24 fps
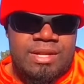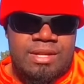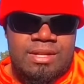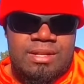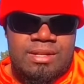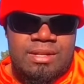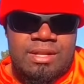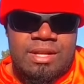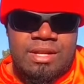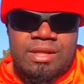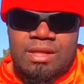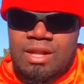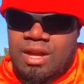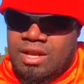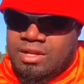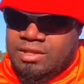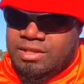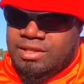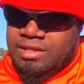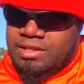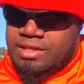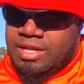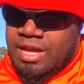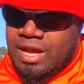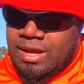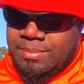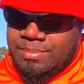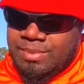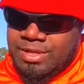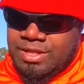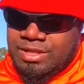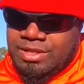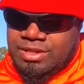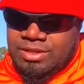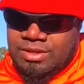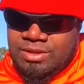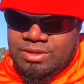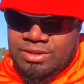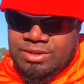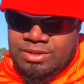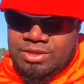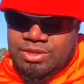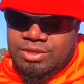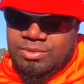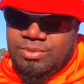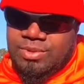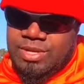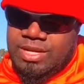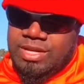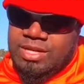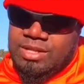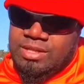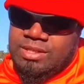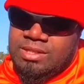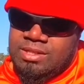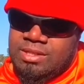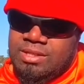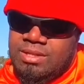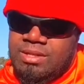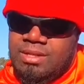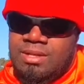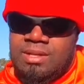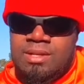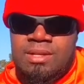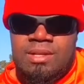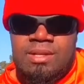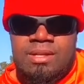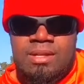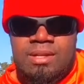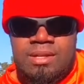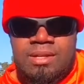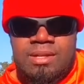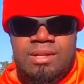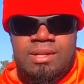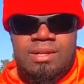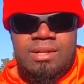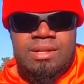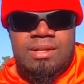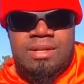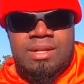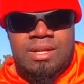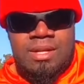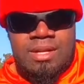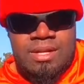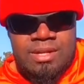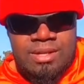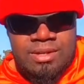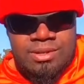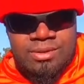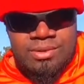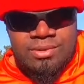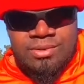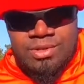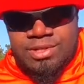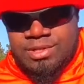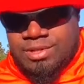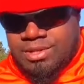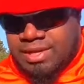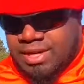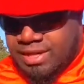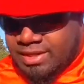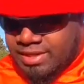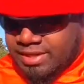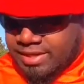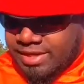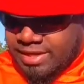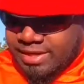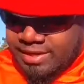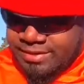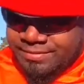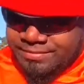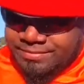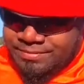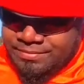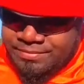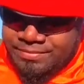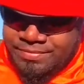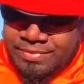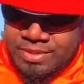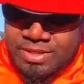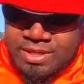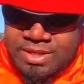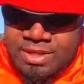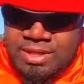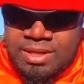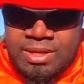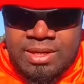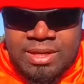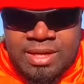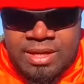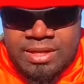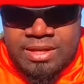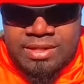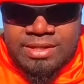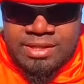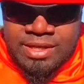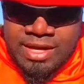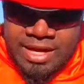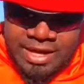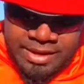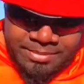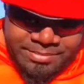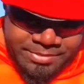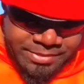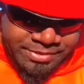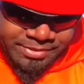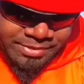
it locks the top in, so you squeeze, and of course you got that. Got the top,